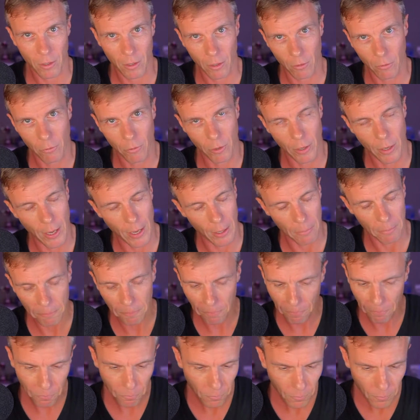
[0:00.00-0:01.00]
it gets very hard.
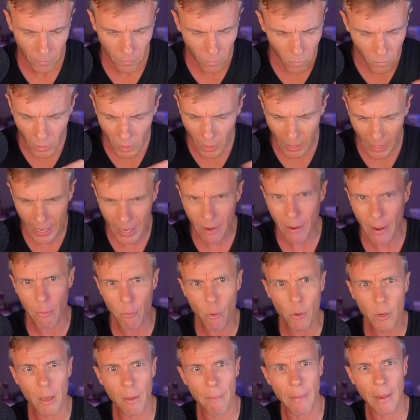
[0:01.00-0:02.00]
Anyway,
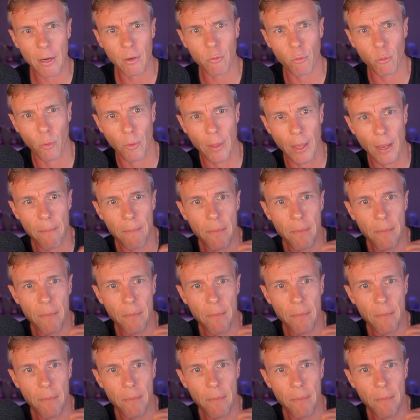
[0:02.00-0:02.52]
we'll come back to all that.